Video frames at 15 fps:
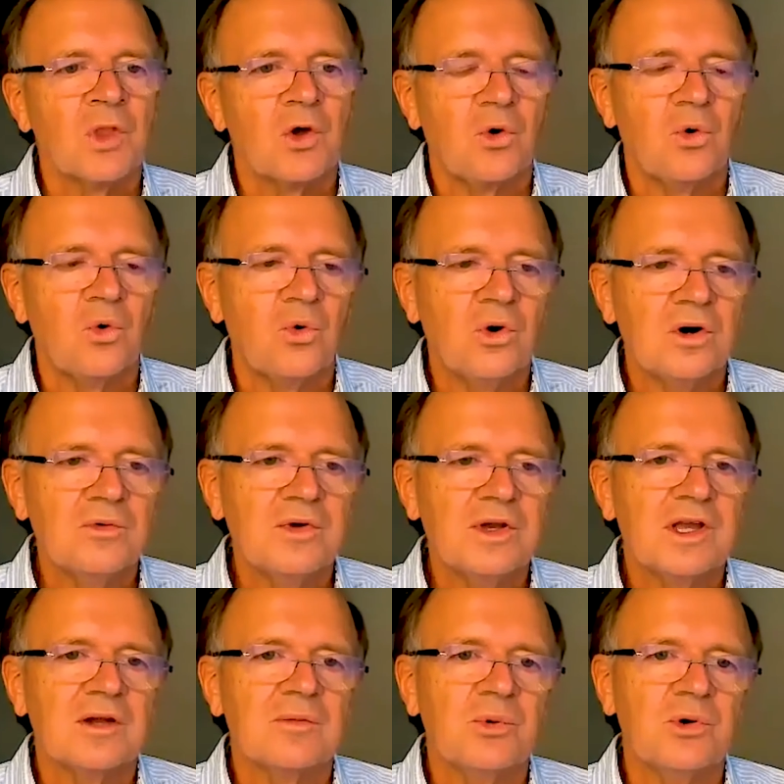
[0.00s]
Or we
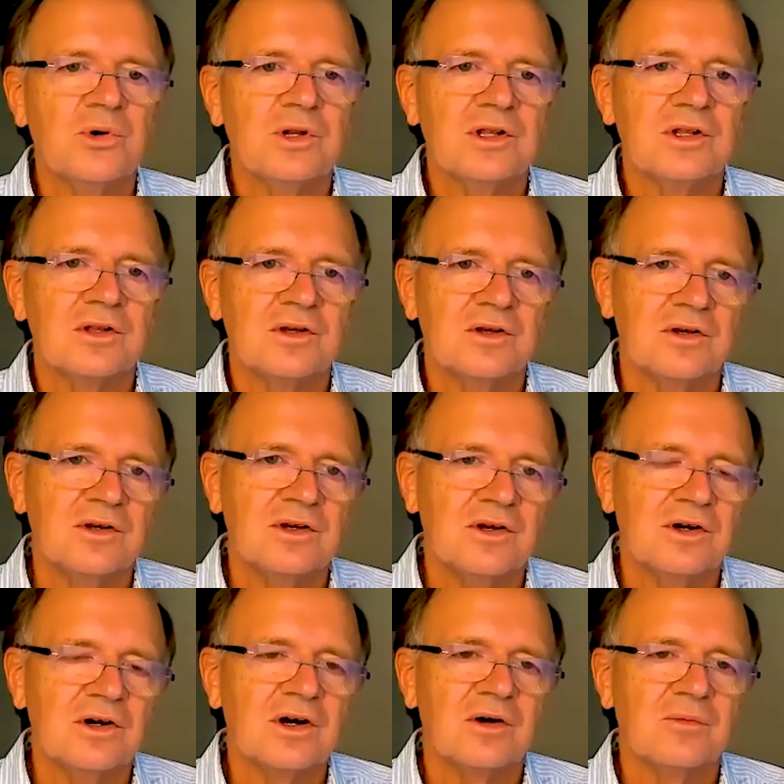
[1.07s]
can put it
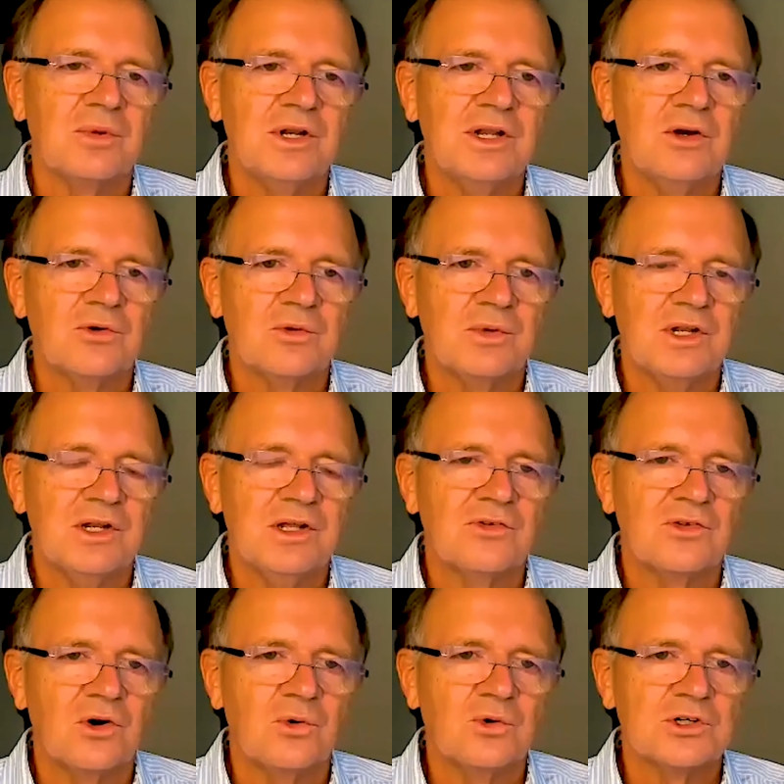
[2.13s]
beneath
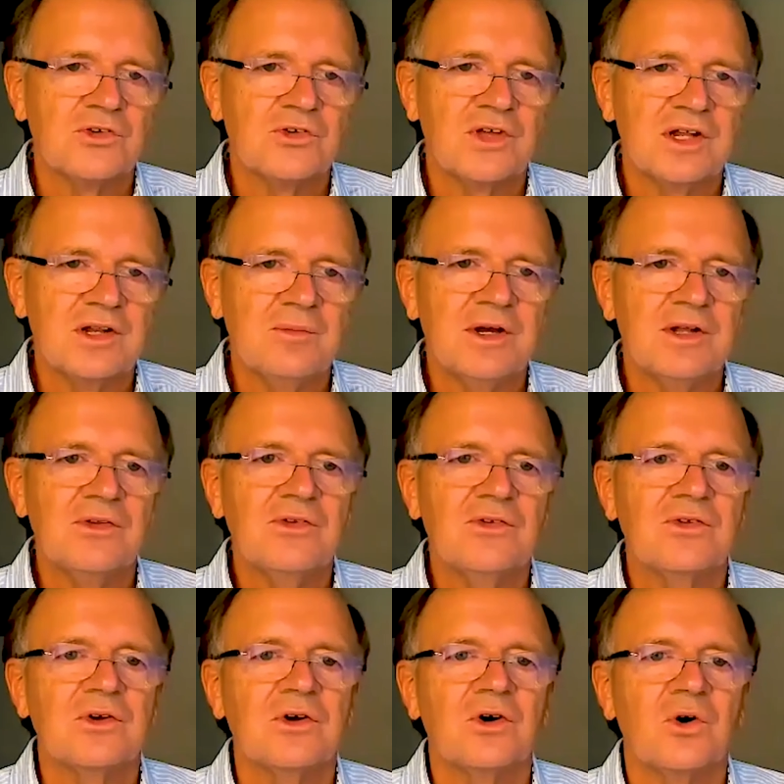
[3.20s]
ocean
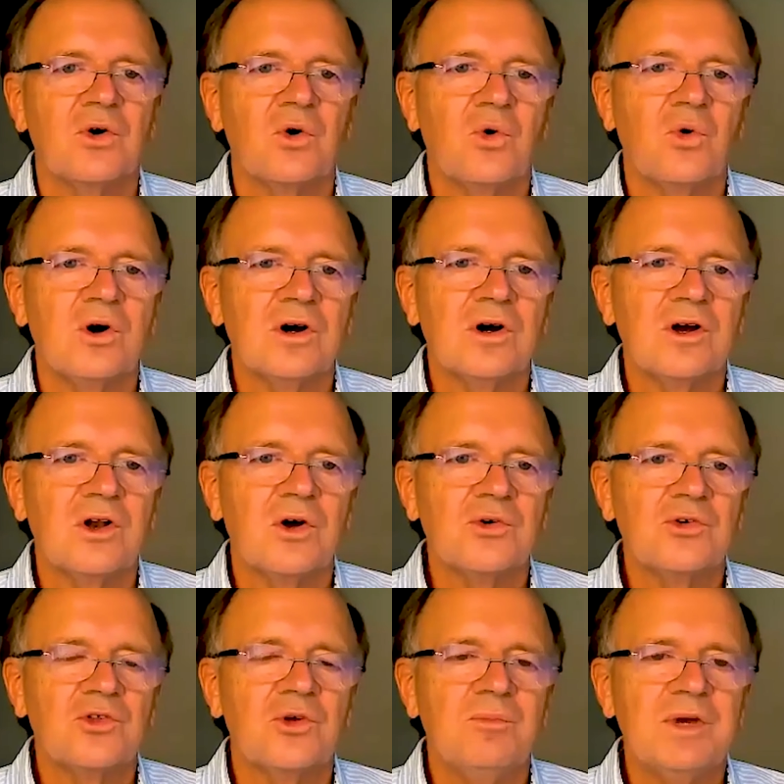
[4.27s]
sediments or close
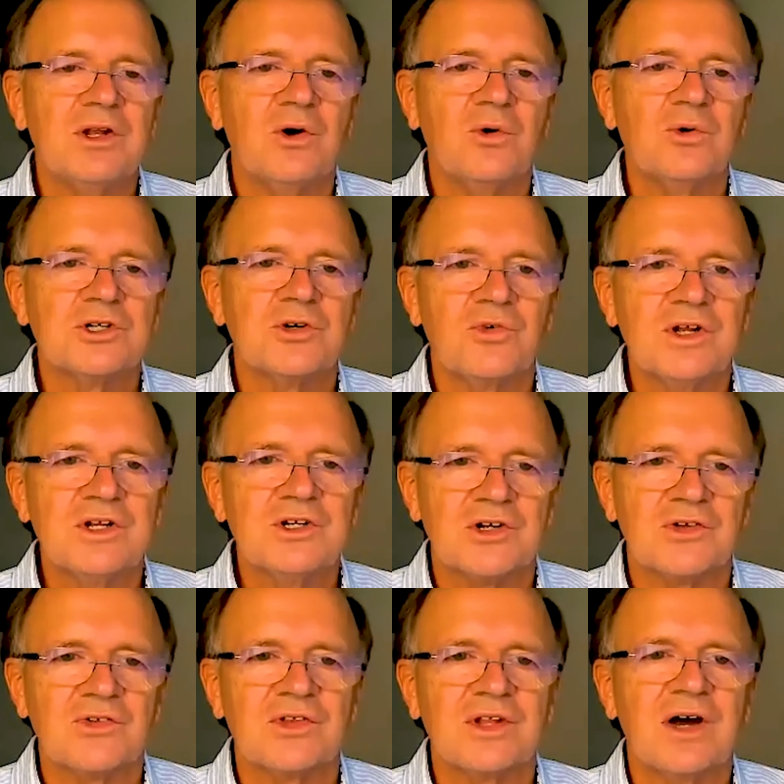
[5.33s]
to mid-ocean
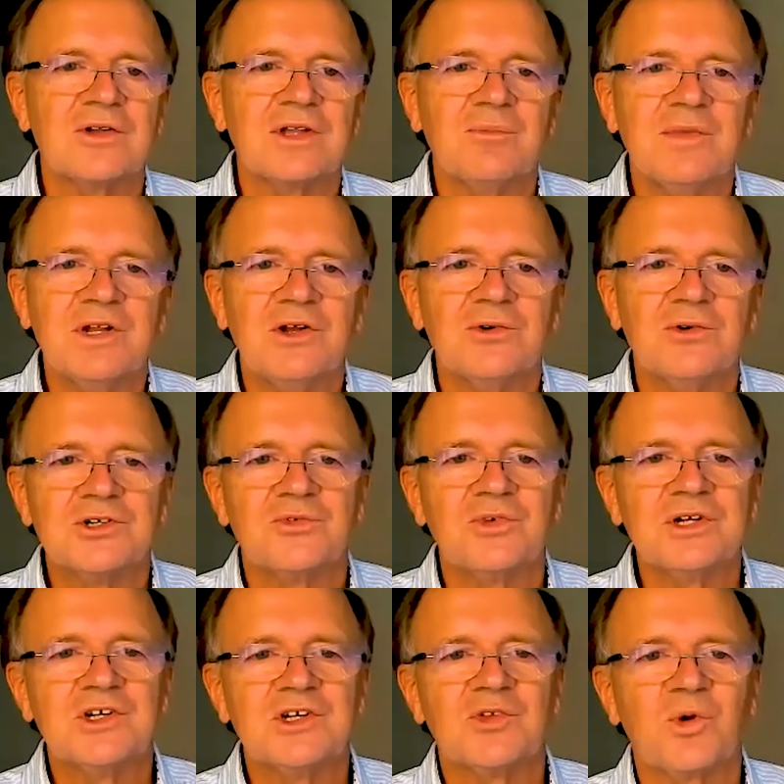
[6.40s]
ridges. Now, the mid-ocean
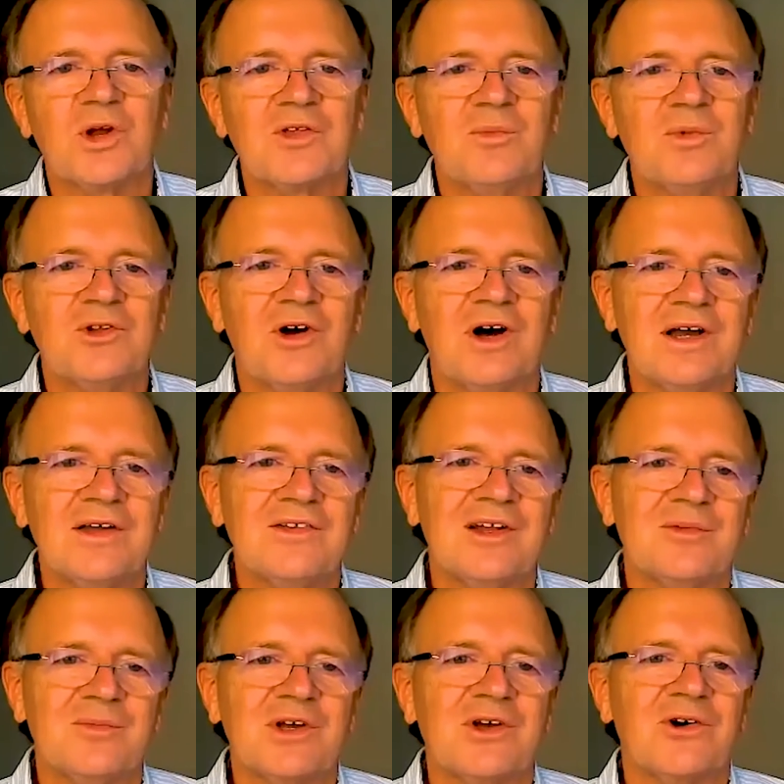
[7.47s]
ridges brings me to
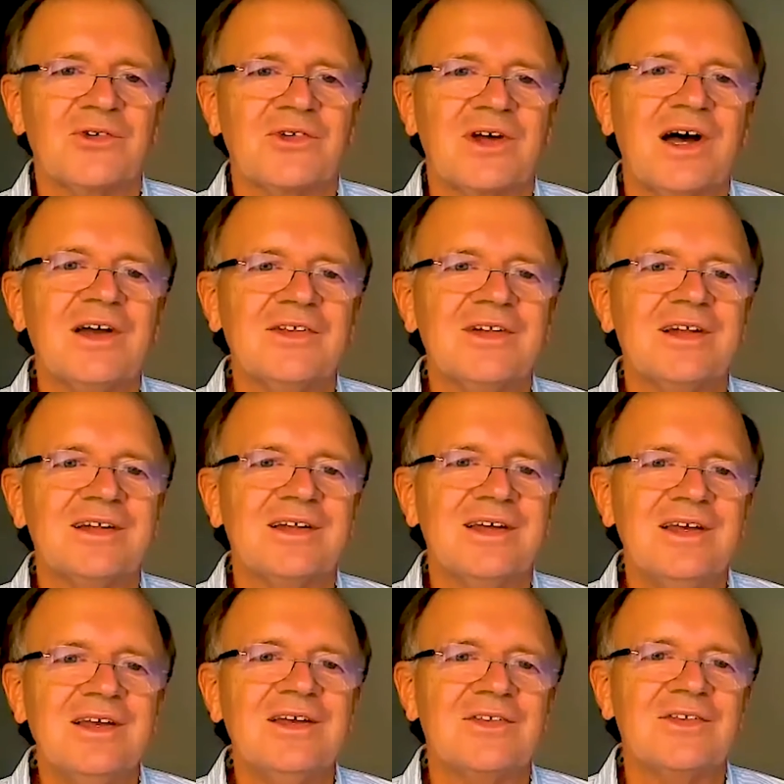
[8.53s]
Iceland, because Iceland
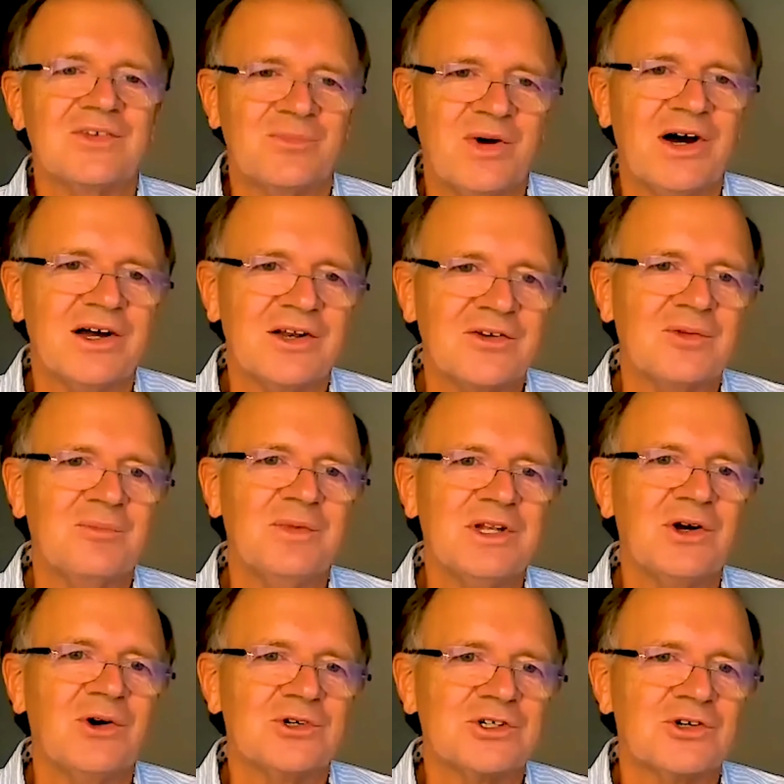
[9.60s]
is part of the
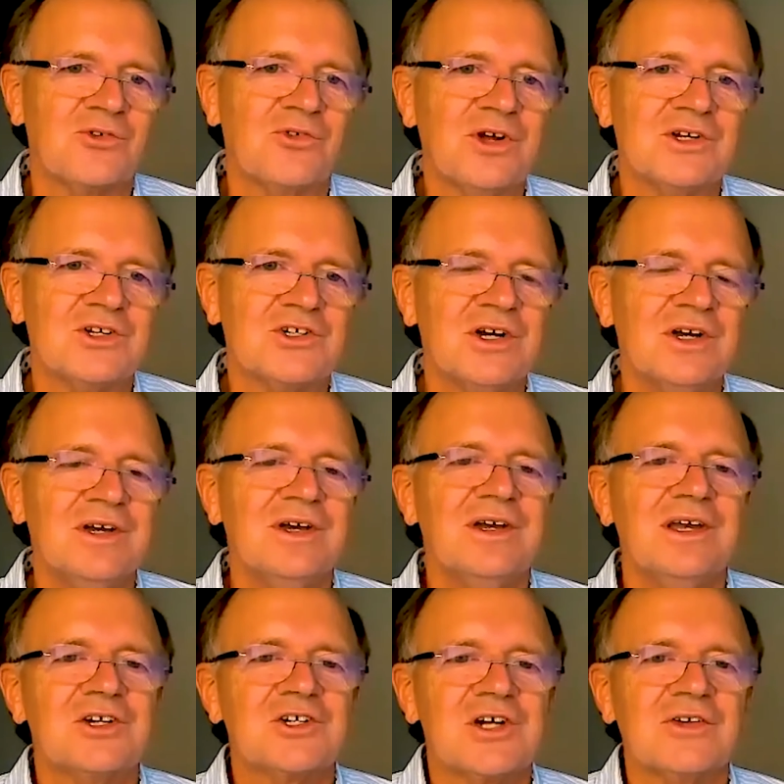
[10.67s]
mid-ocean ridge.
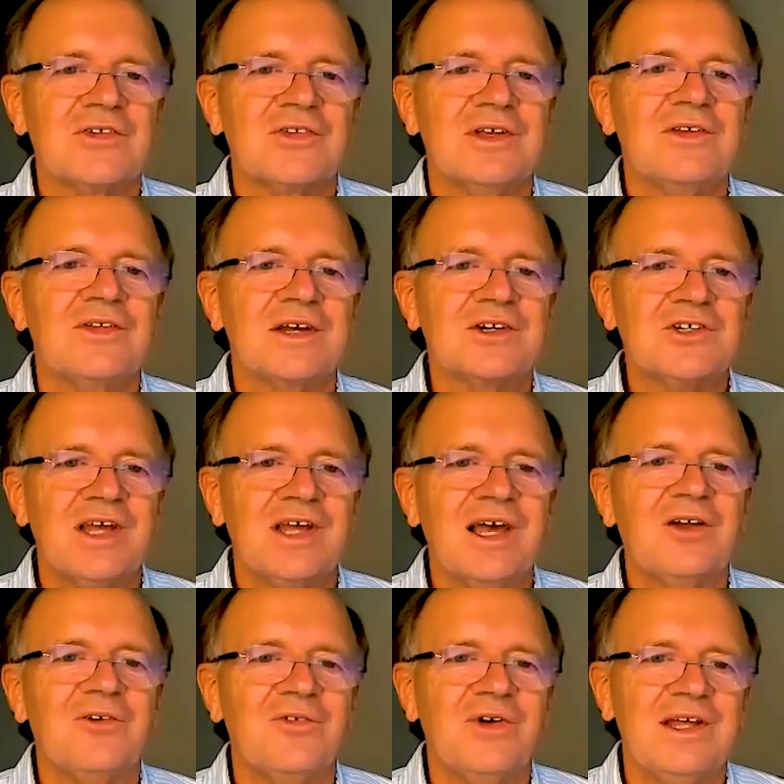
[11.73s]
It just is actually
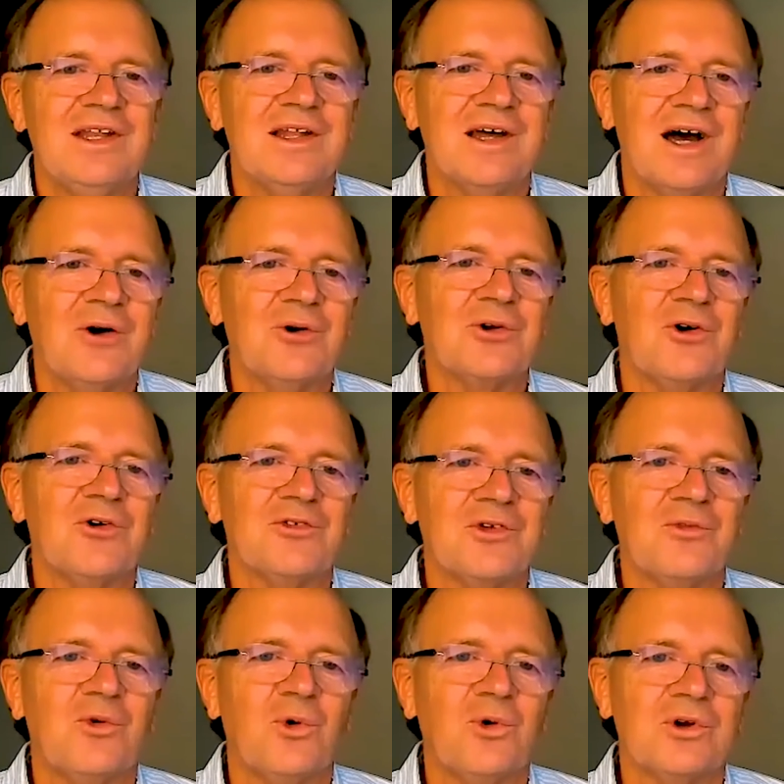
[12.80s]
elevated out of the
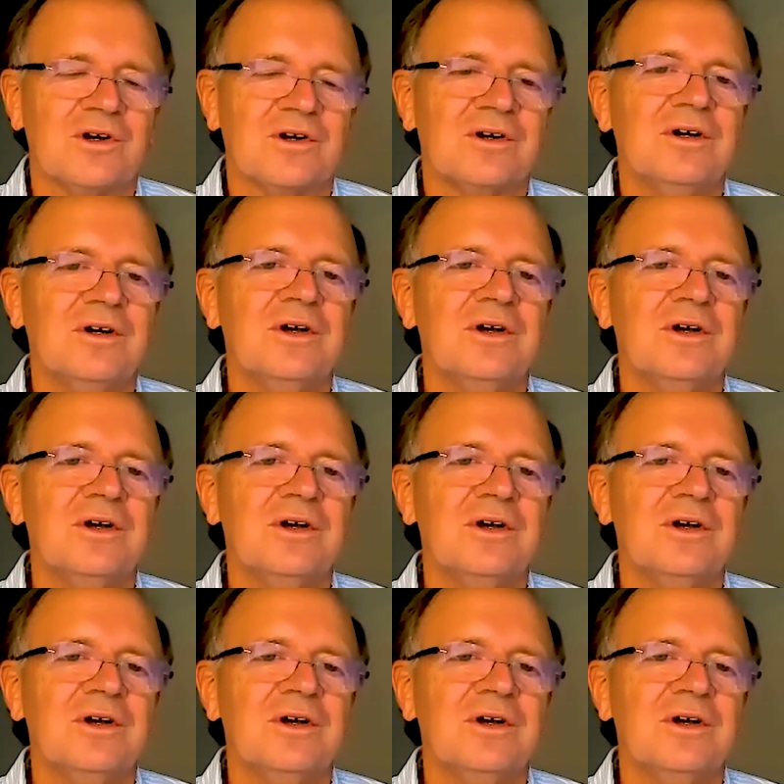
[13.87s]
water.